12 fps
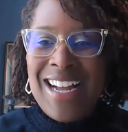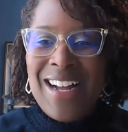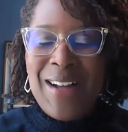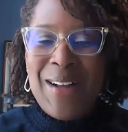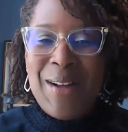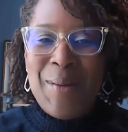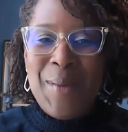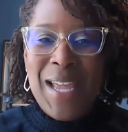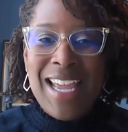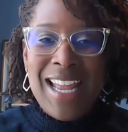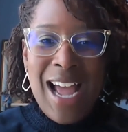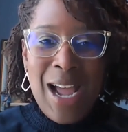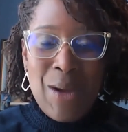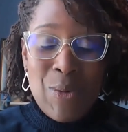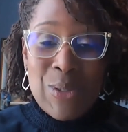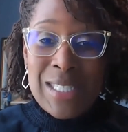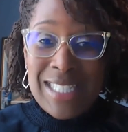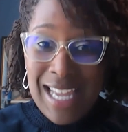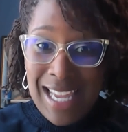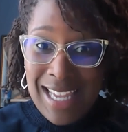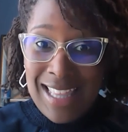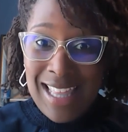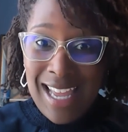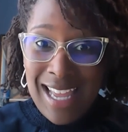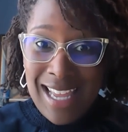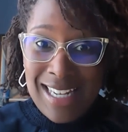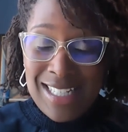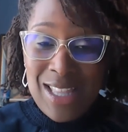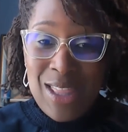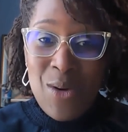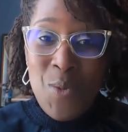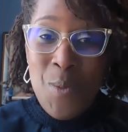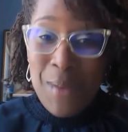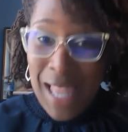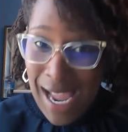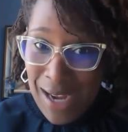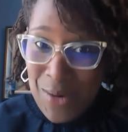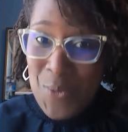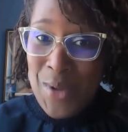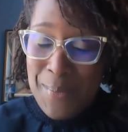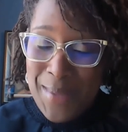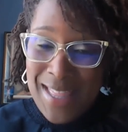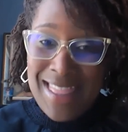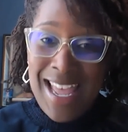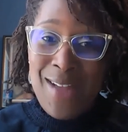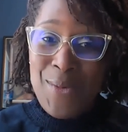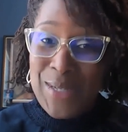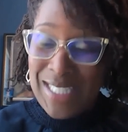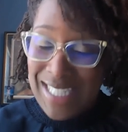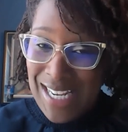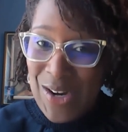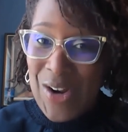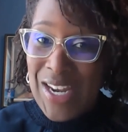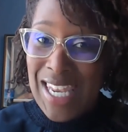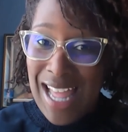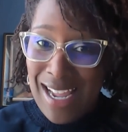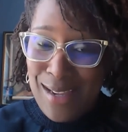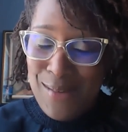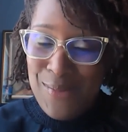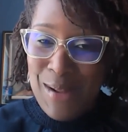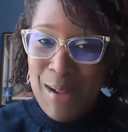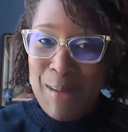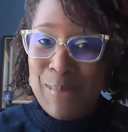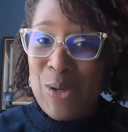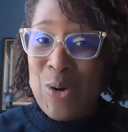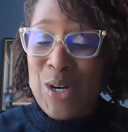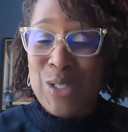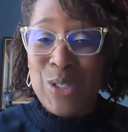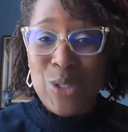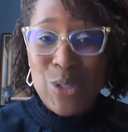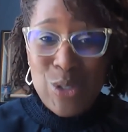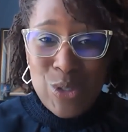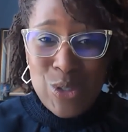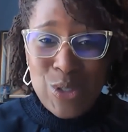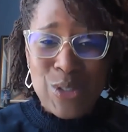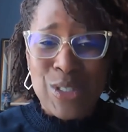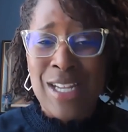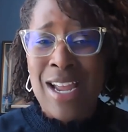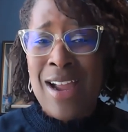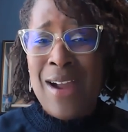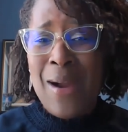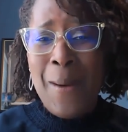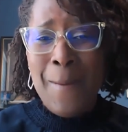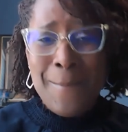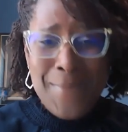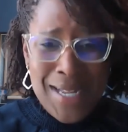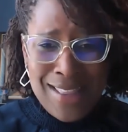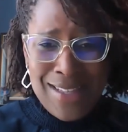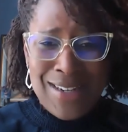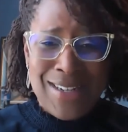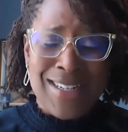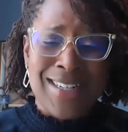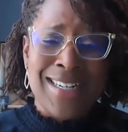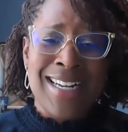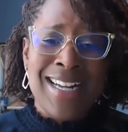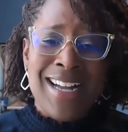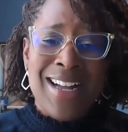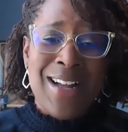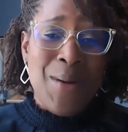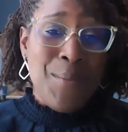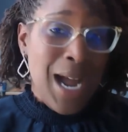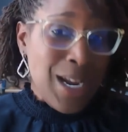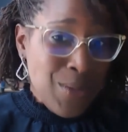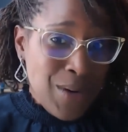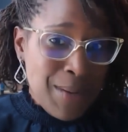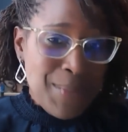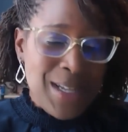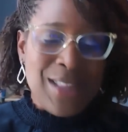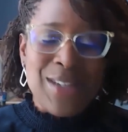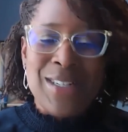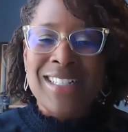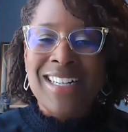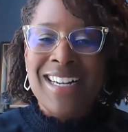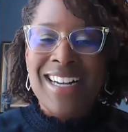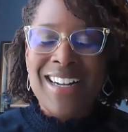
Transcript: And I will say that the Black women that was in her life, so her sisters, her mother, my grandmother,